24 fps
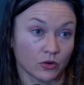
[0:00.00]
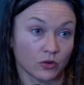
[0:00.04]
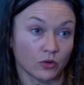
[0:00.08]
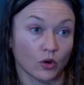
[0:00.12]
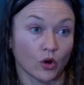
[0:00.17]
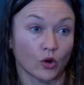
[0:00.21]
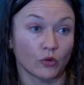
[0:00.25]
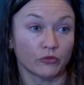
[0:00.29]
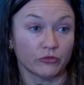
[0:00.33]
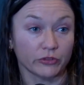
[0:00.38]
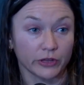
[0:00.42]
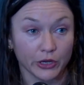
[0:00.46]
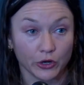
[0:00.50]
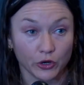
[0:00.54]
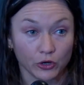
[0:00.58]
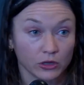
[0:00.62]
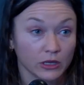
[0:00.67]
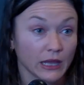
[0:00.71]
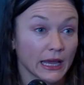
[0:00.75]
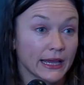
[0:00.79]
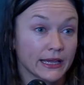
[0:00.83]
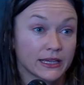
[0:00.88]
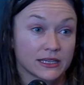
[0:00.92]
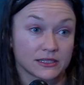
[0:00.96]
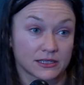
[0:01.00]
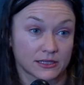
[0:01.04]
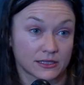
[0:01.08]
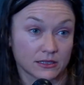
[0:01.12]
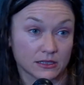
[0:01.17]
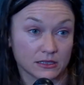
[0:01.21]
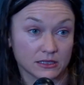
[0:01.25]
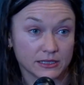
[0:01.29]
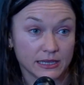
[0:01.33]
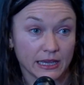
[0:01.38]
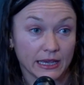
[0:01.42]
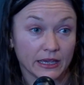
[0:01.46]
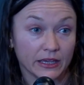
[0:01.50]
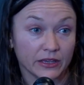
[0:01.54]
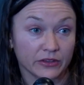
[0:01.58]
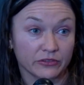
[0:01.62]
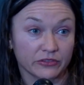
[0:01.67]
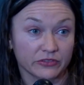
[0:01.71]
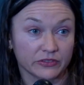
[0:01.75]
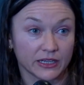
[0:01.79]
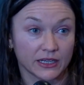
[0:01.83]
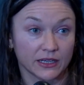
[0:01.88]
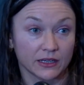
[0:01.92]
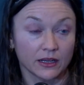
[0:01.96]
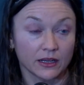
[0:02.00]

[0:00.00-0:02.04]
hopefully her leg is saved. And